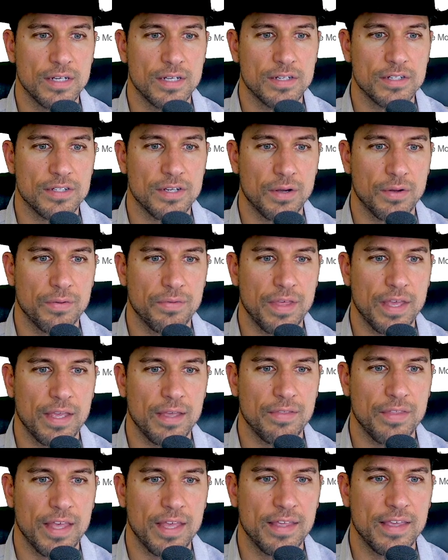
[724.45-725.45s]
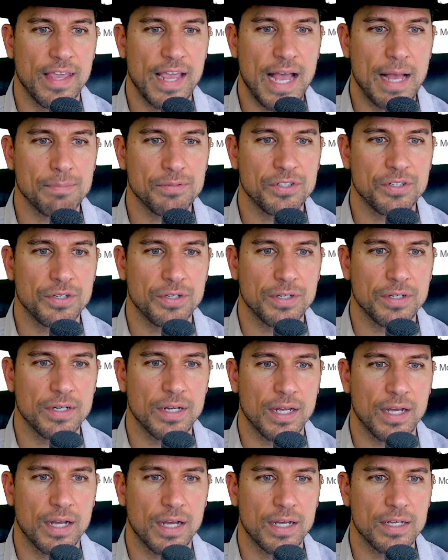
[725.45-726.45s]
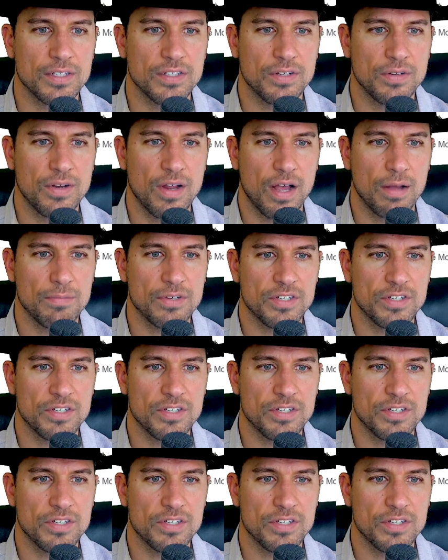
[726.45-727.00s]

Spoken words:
so they captured Saddam